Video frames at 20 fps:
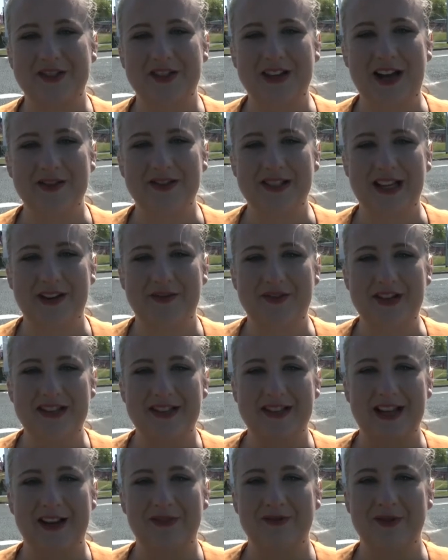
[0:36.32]
I've stood outside of
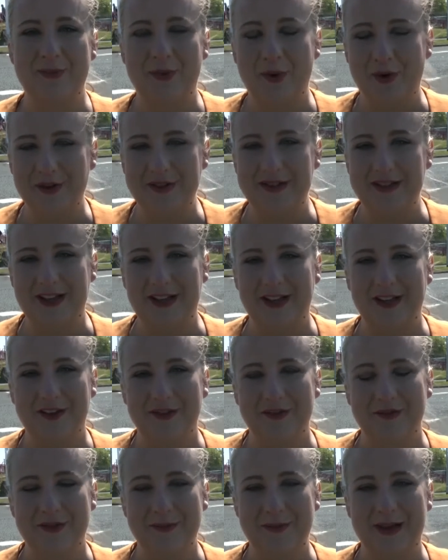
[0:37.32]
Nissan reporting
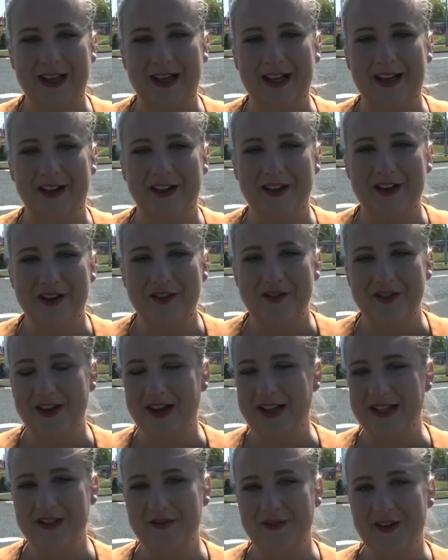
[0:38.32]
from here for the
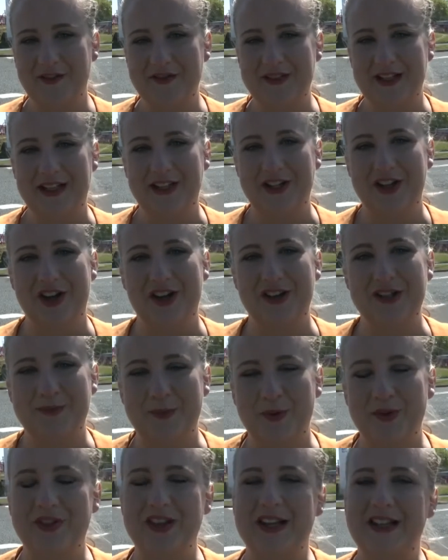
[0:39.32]
last 15 years,
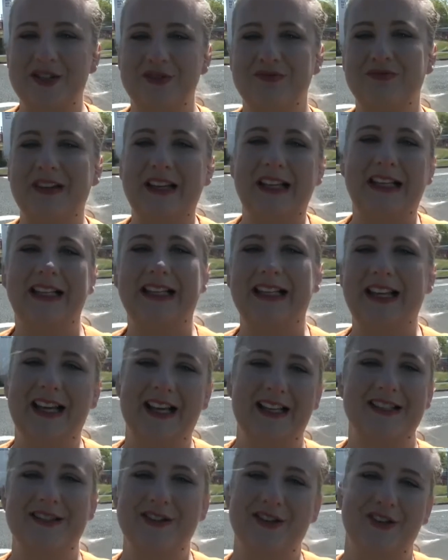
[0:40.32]
but this really
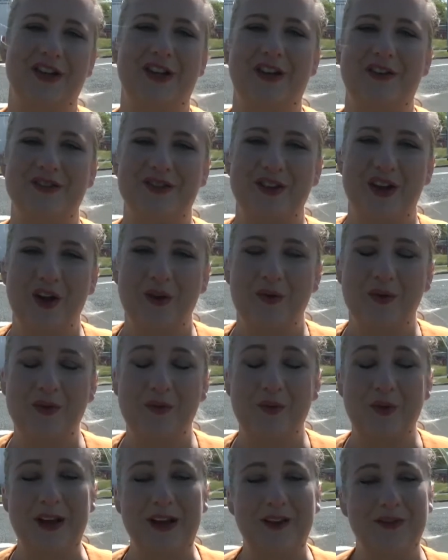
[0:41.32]
is the news
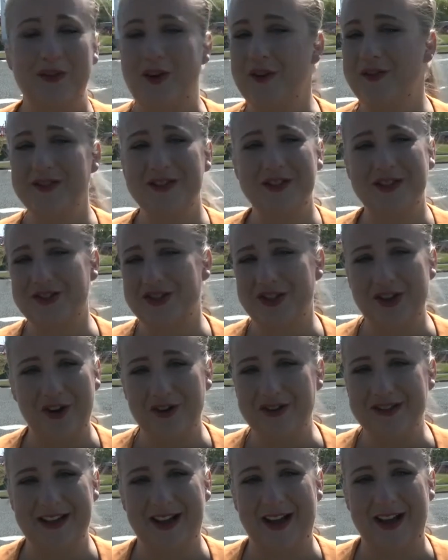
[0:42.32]
we've waited for such a
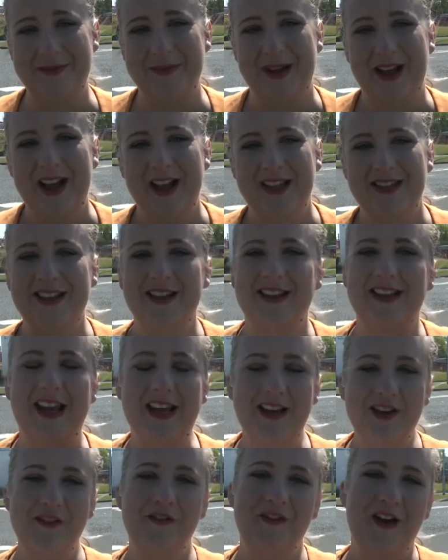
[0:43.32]
long time. The
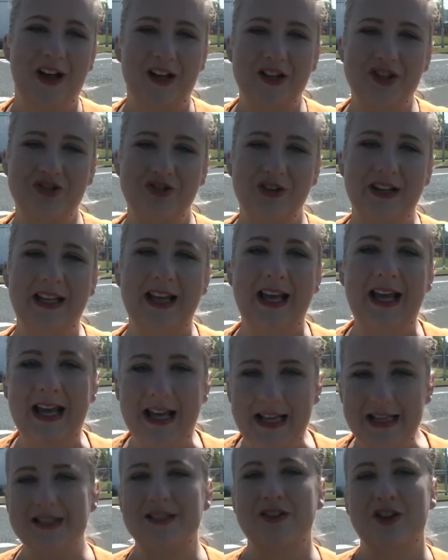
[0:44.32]
Gigafactory
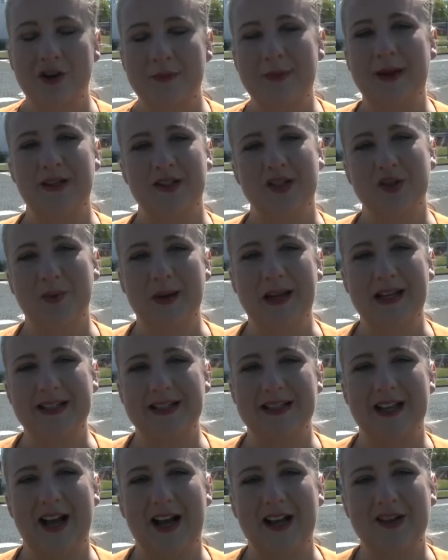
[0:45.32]
is coming to
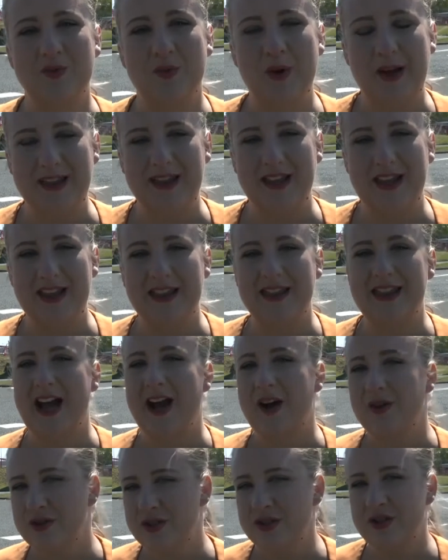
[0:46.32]
Wearside, with it
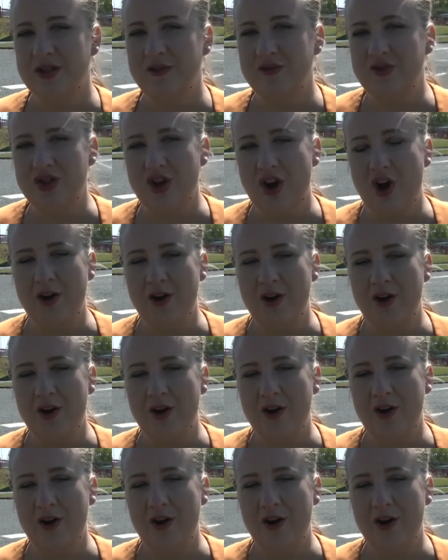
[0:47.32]
thousands of jobs
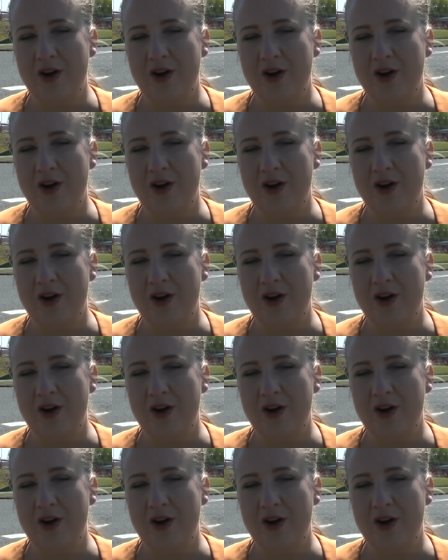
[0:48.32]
